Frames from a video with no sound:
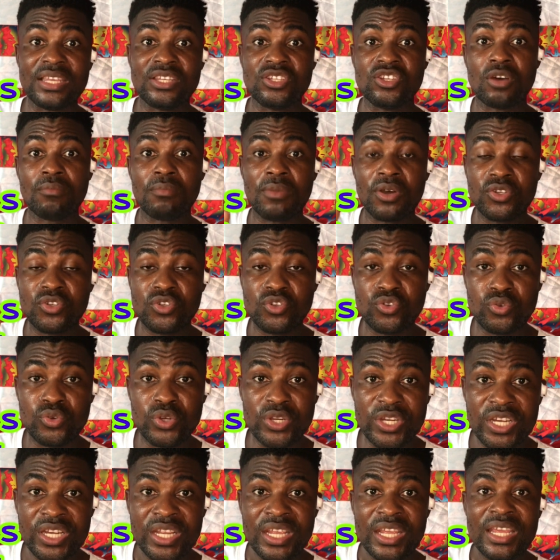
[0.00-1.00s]
Number
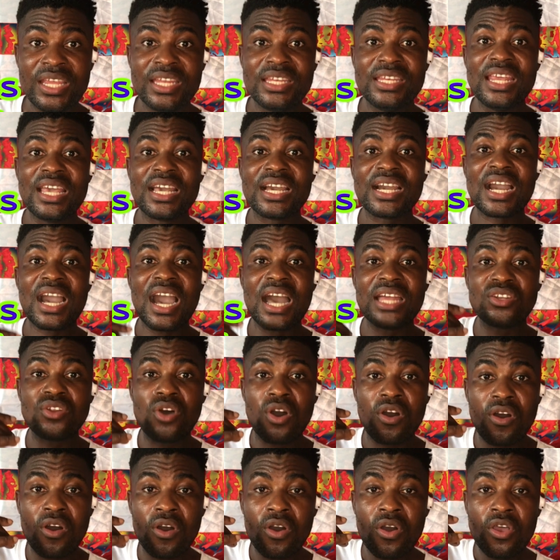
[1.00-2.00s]
three, the kind
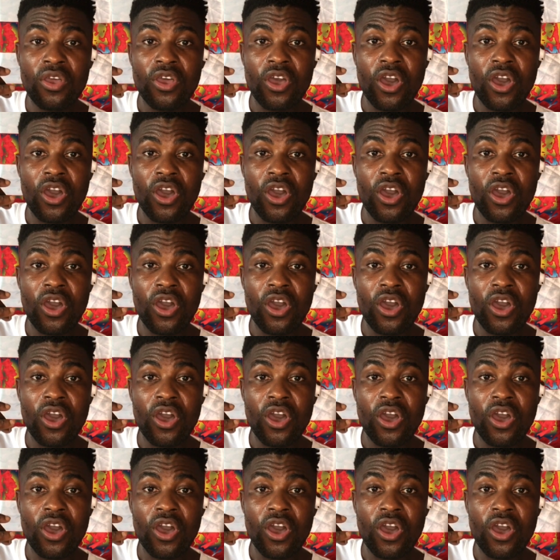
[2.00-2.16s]
of